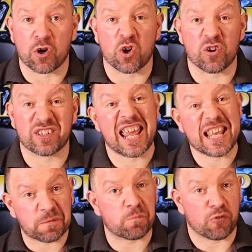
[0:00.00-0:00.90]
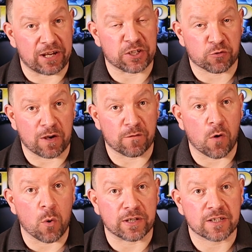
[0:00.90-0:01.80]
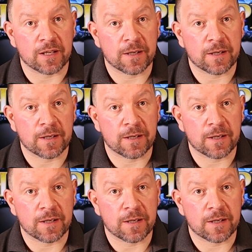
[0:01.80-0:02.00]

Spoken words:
or not is pretty straightforward.